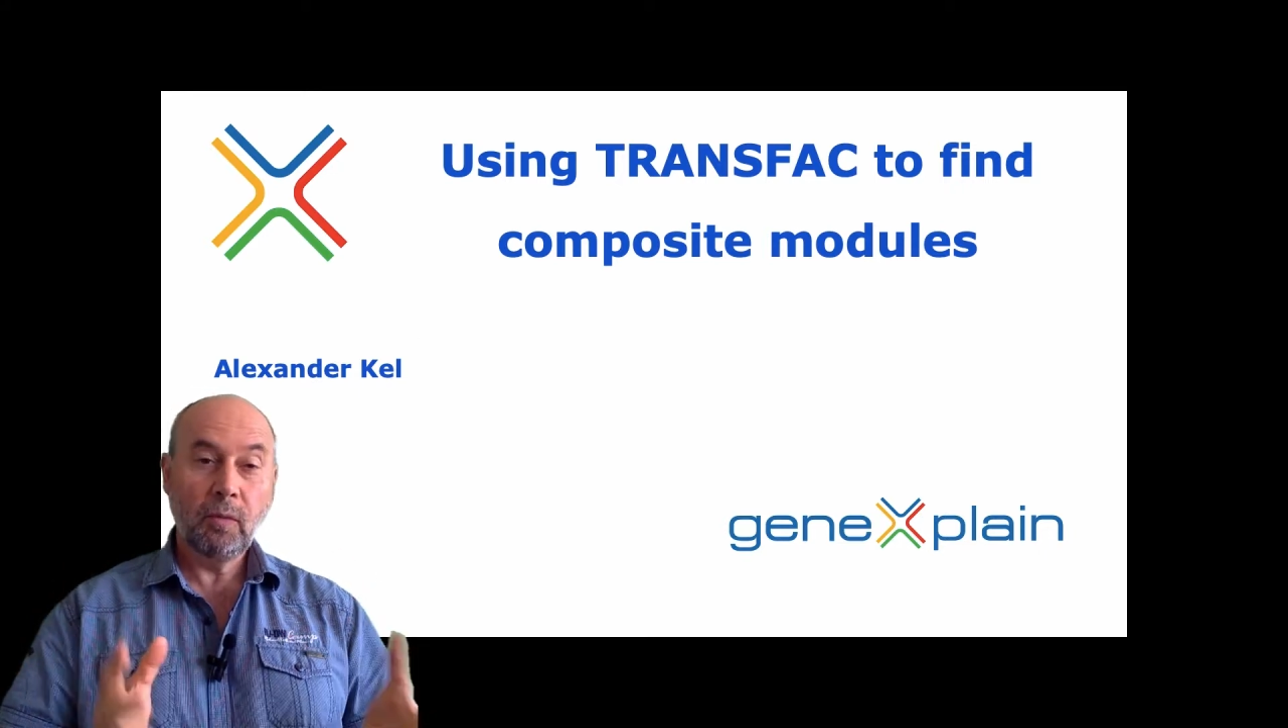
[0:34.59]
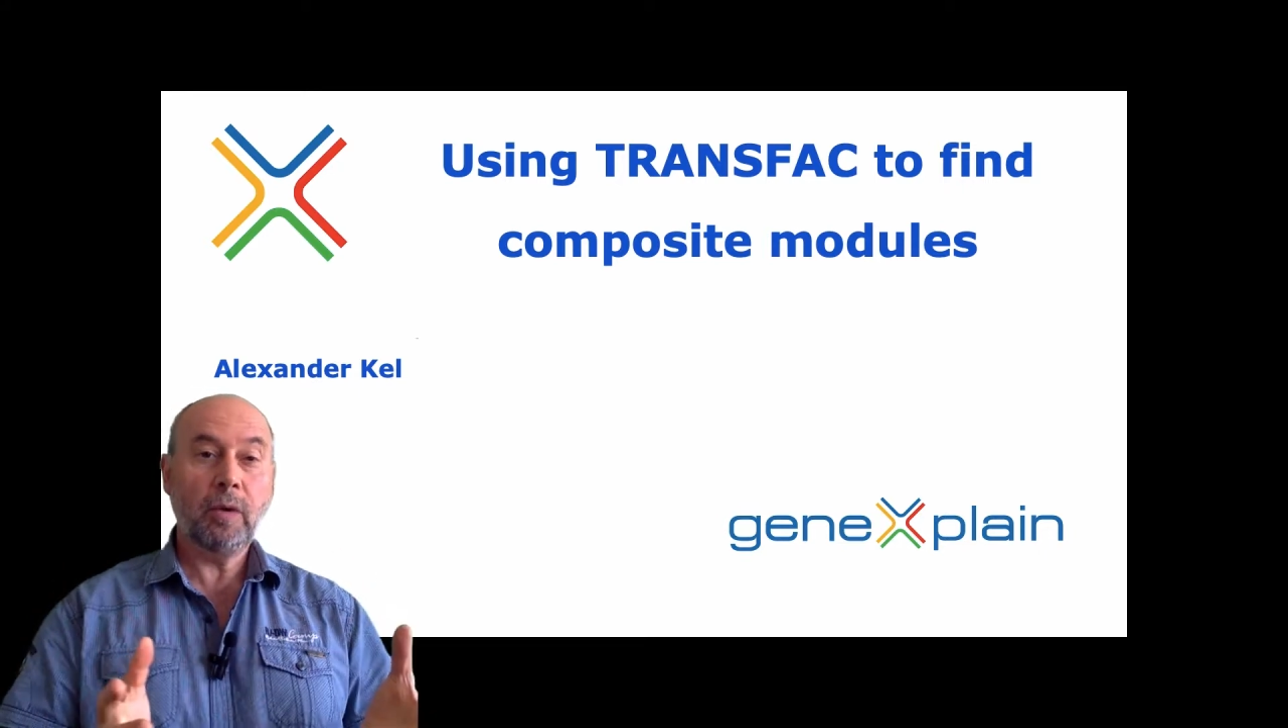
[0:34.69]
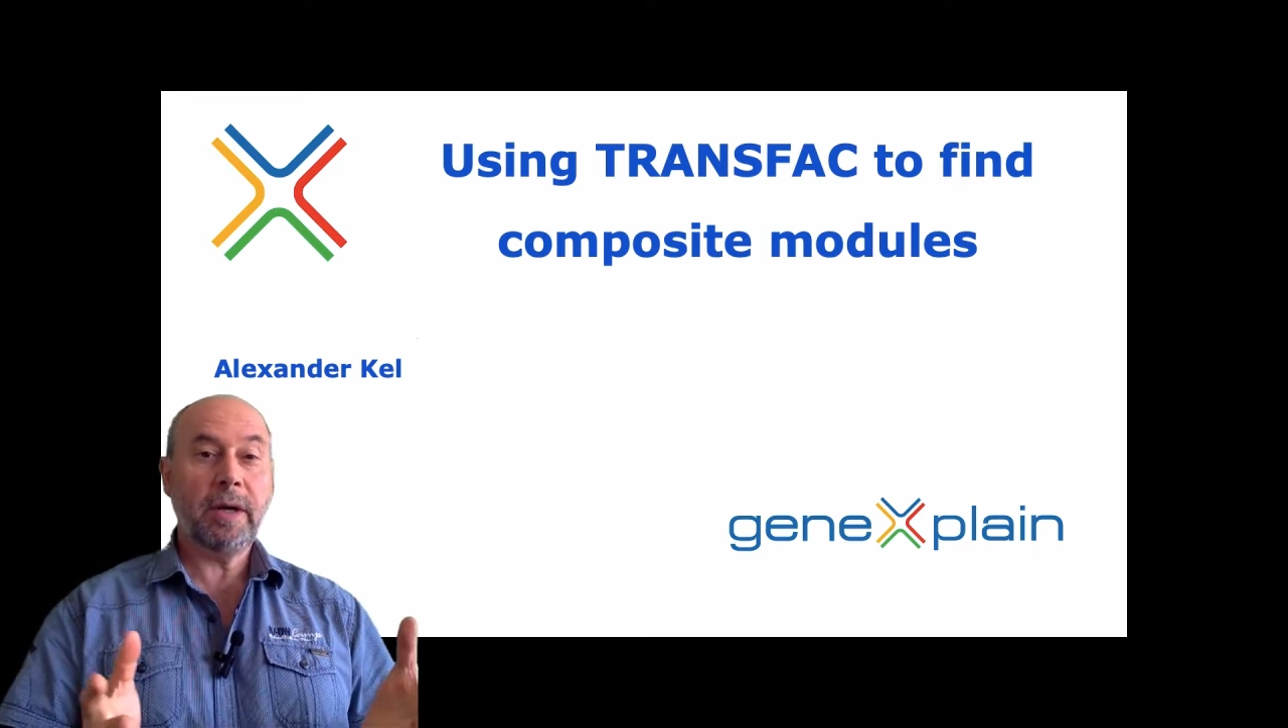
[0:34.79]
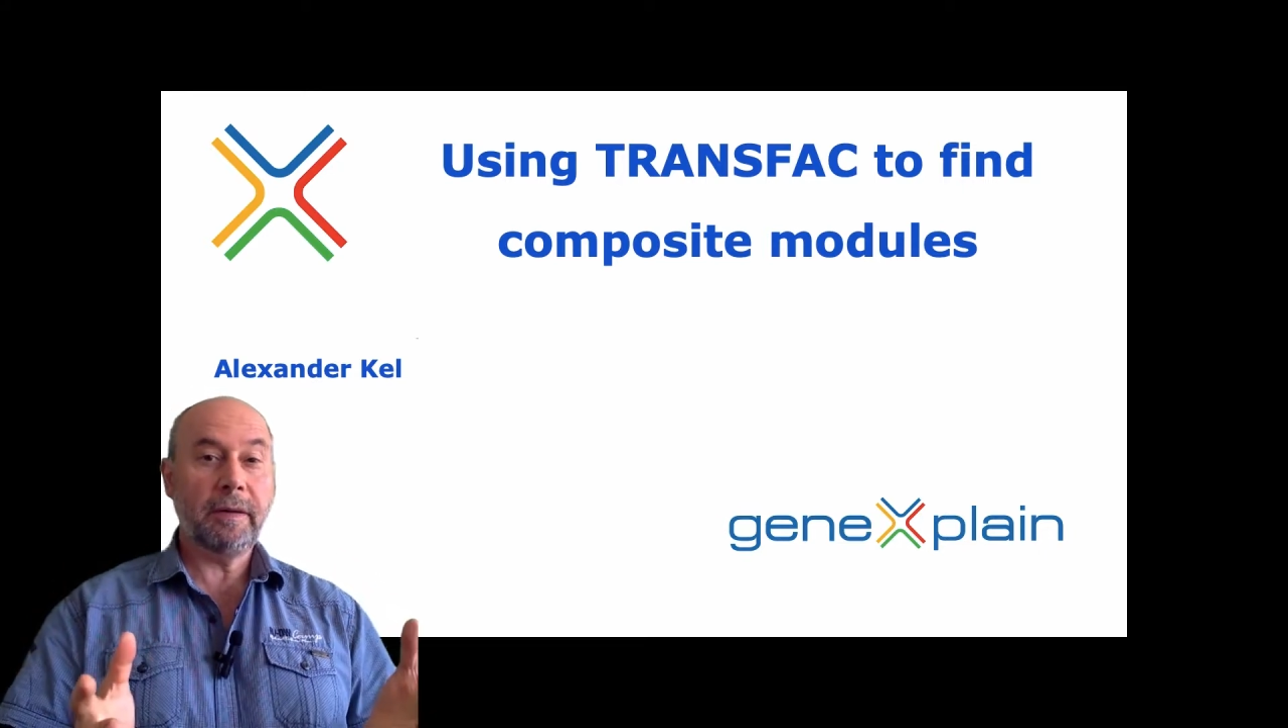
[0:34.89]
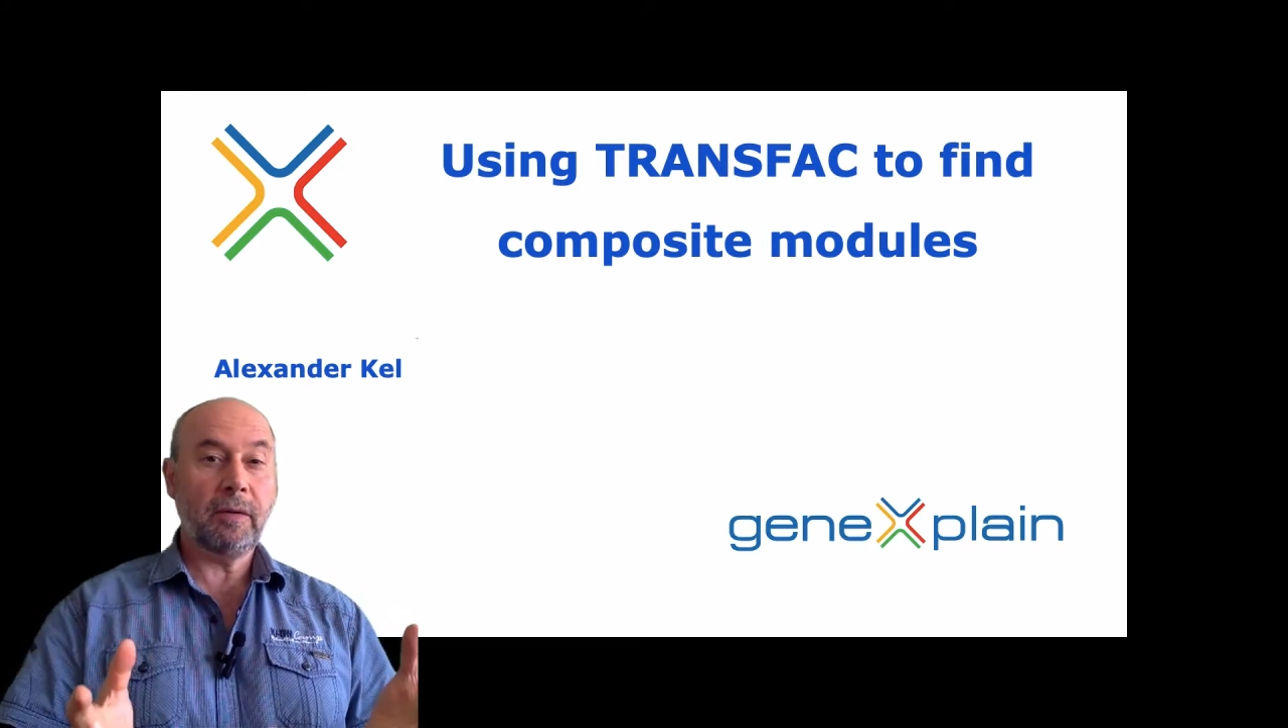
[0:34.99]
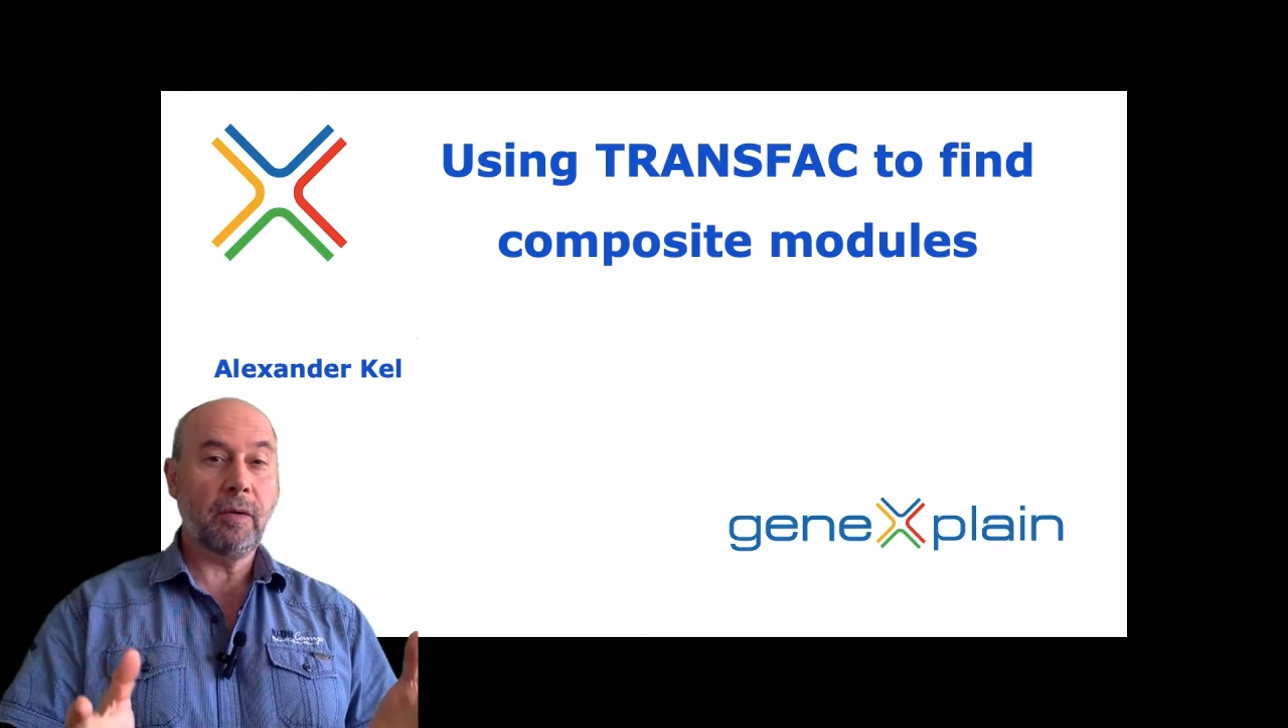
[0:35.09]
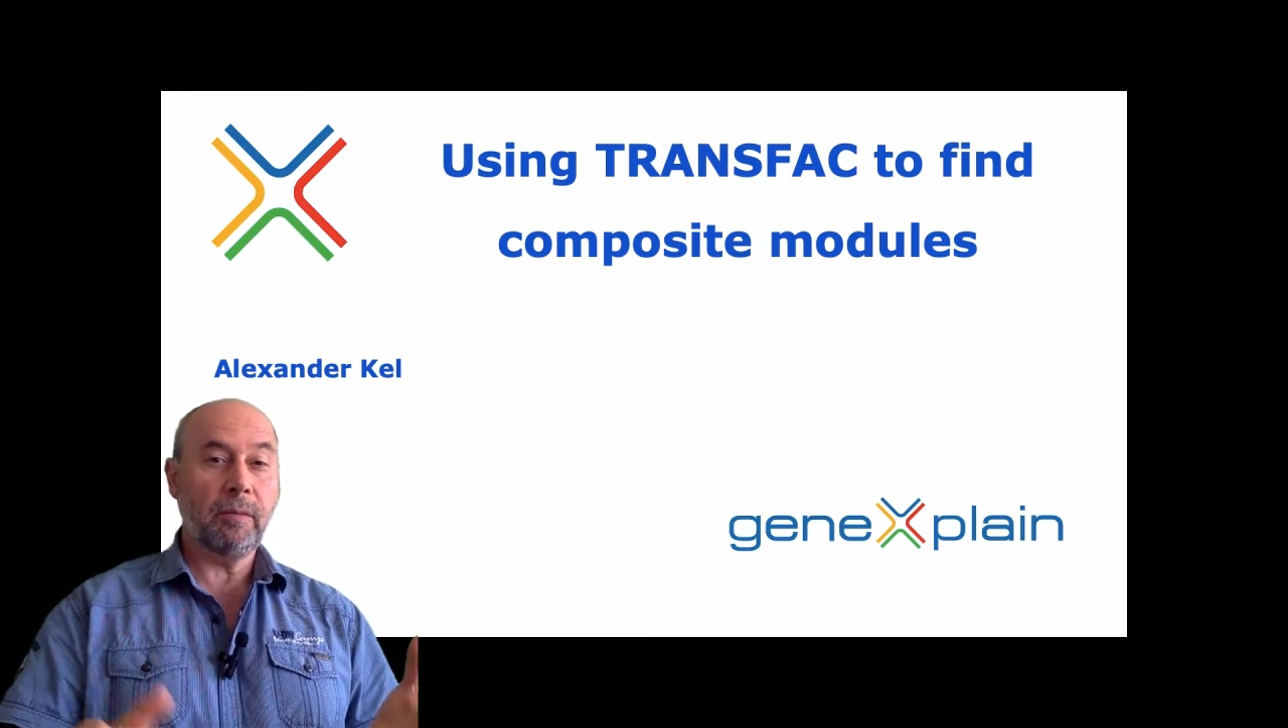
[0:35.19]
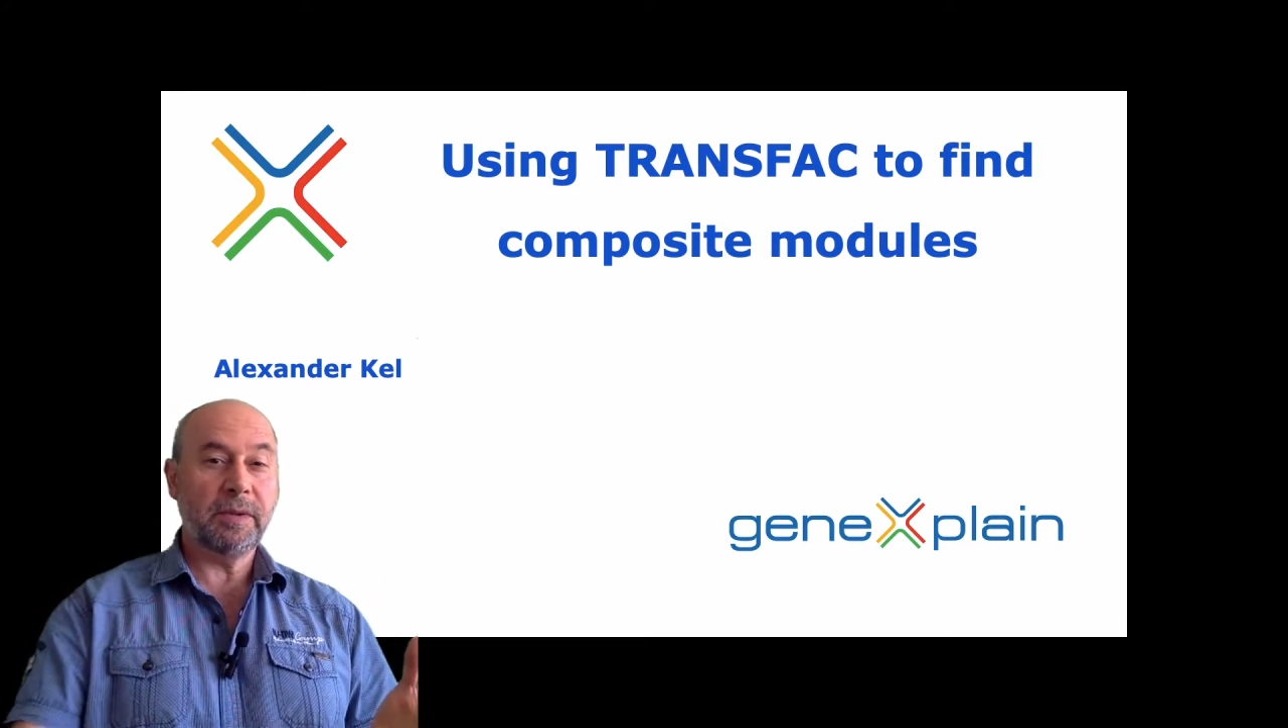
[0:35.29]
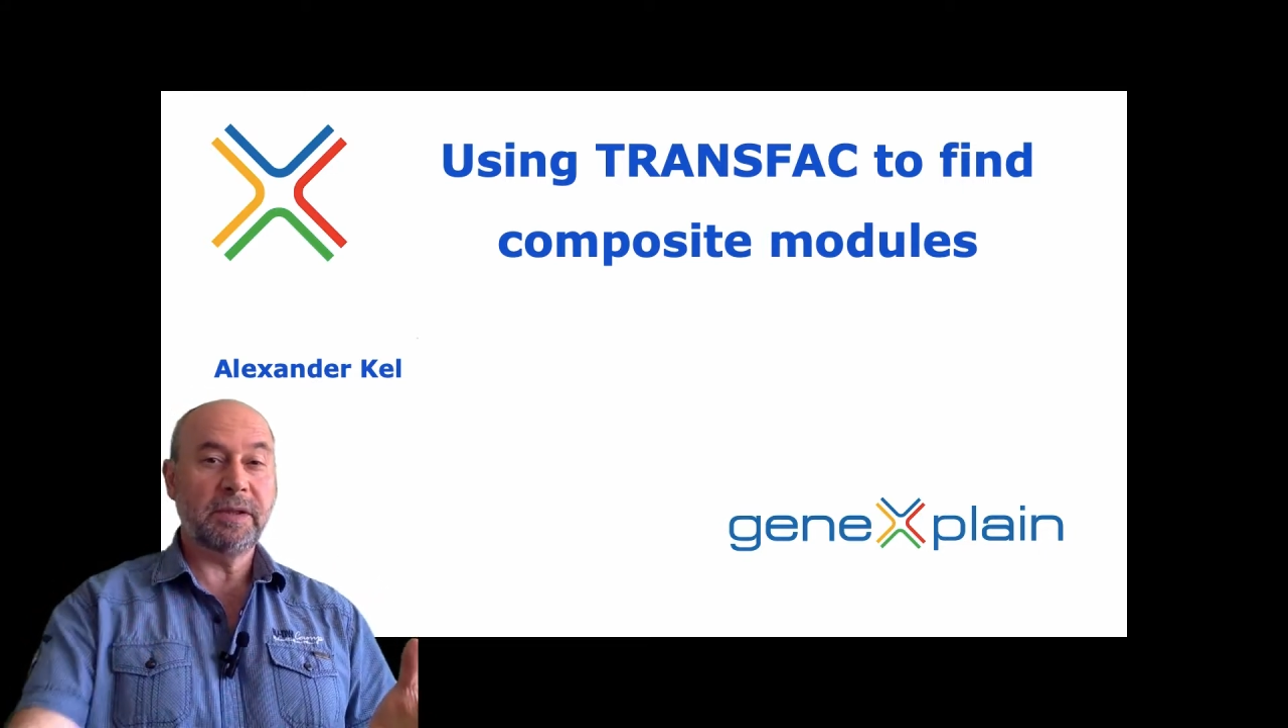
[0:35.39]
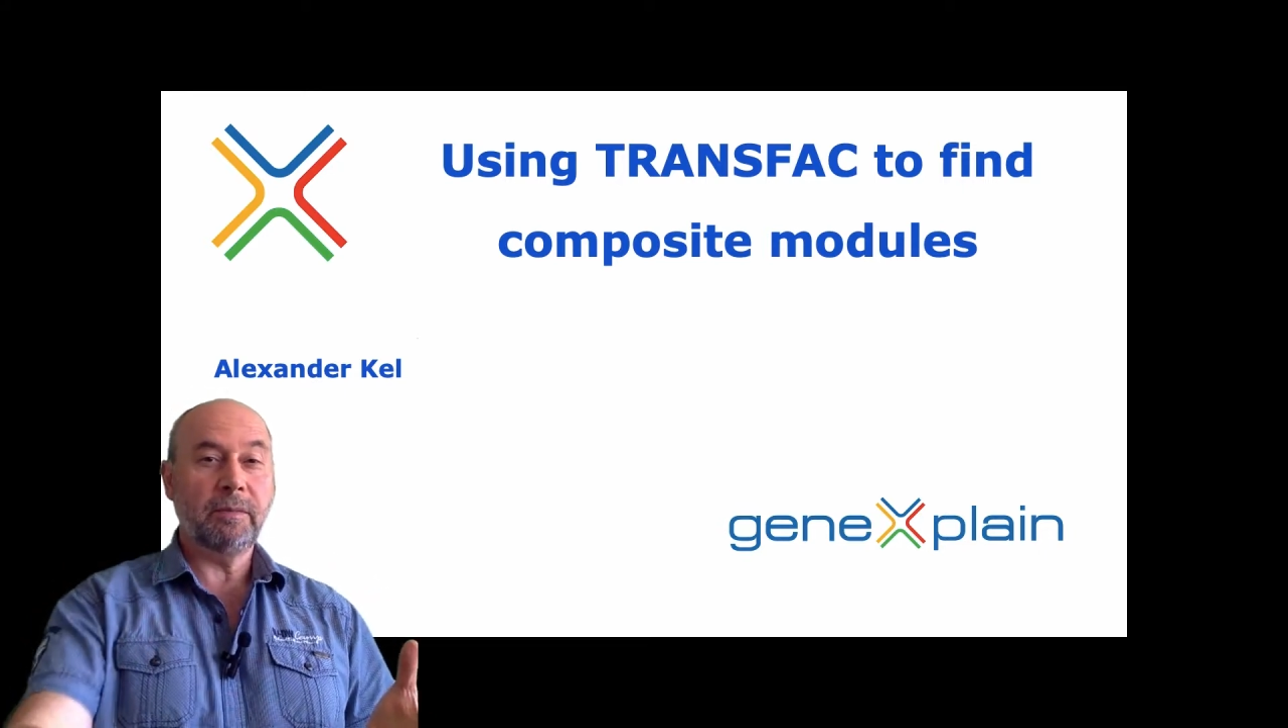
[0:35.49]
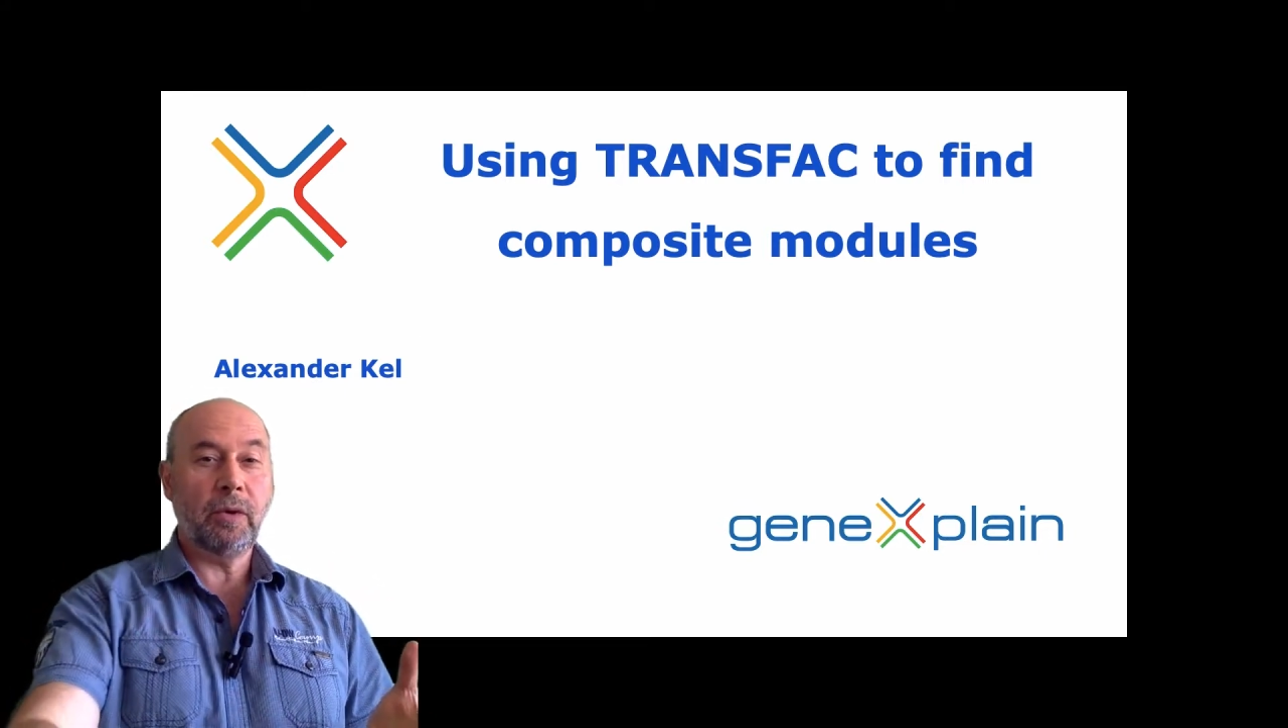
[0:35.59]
What are the composite